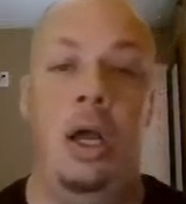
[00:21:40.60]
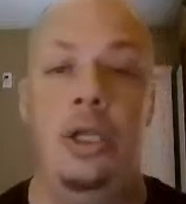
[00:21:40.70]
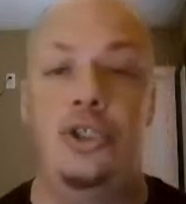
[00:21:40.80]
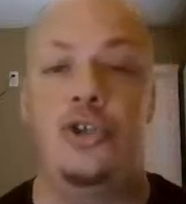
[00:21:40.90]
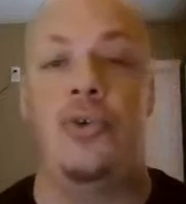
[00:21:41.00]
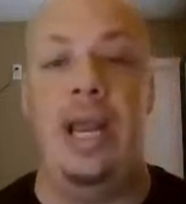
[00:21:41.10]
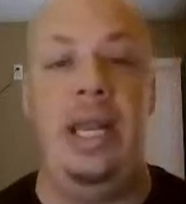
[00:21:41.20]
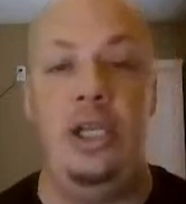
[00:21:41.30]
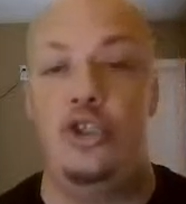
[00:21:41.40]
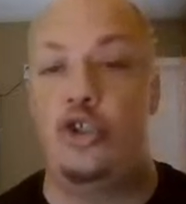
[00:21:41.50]

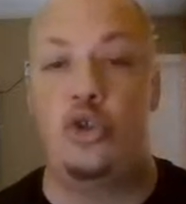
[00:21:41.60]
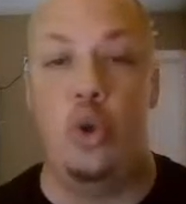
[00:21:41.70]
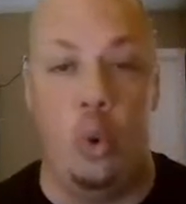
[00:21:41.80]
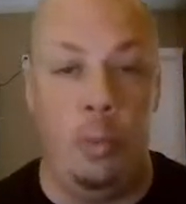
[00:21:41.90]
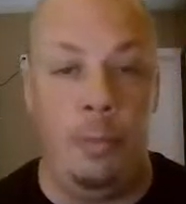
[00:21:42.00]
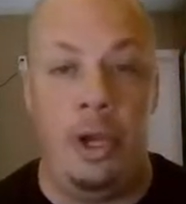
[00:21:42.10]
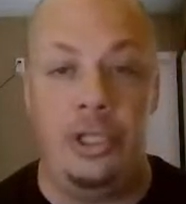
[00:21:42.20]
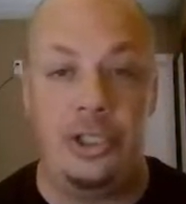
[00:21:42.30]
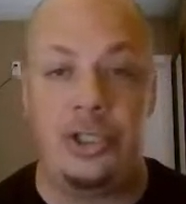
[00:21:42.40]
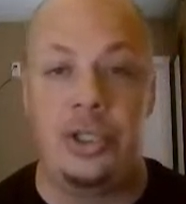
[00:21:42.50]
trading so
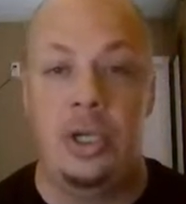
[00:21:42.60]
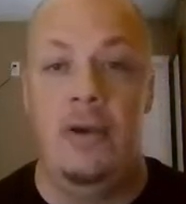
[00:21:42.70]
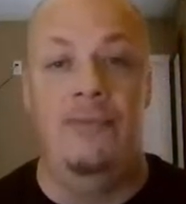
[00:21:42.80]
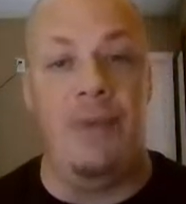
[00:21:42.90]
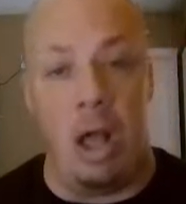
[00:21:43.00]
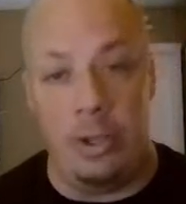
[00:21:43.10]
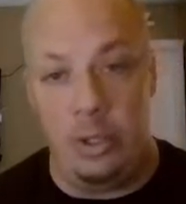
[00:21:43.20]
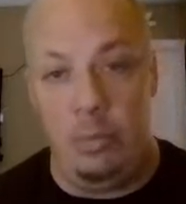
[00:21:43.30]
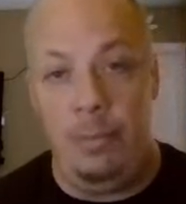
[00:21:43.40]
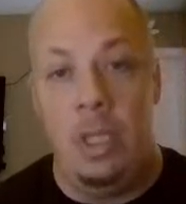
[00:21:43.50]
much
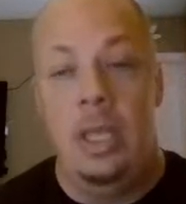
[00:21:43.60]
volume.